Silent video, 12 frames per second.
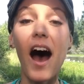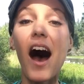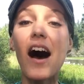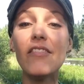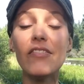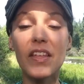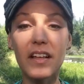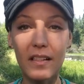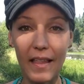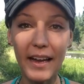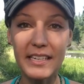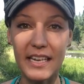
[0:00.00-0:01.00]
of the
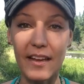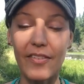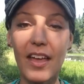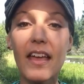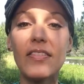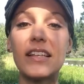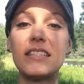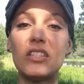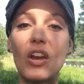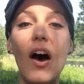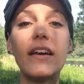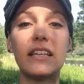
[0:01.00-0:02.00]
collective that's
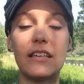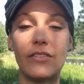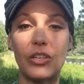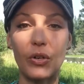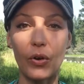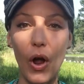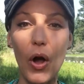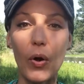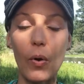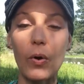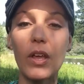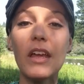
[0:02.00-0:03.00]
not even your
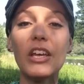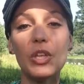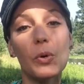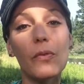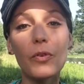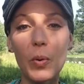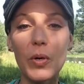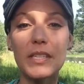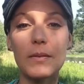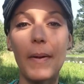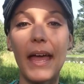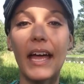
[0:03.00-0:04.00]
own. You, of
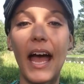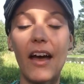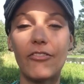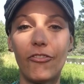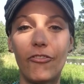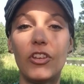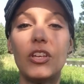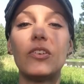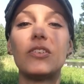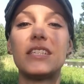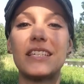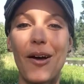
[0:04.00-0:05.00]
course, may have
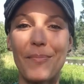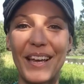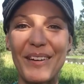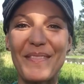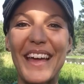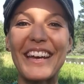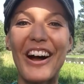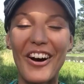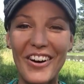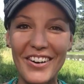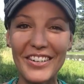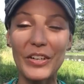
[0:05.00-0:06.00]
fears coming up that
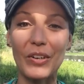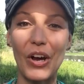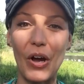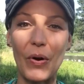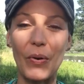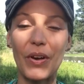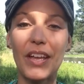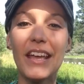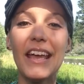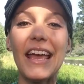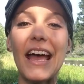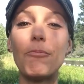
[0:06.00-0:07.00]
are your own.
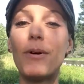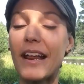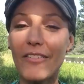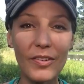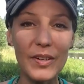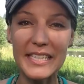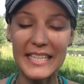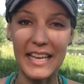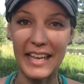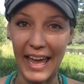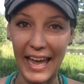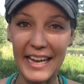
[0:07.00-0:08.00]
Whatever is the
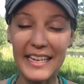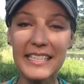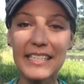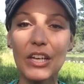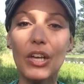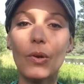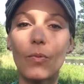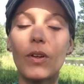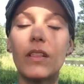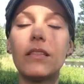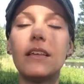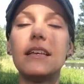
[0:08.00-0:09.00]
case,
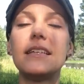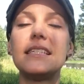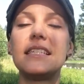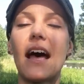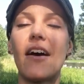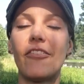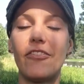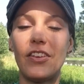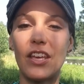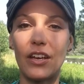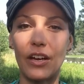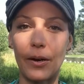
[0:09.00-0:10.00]
release that
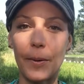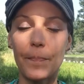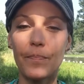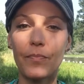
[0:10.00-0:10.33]
fear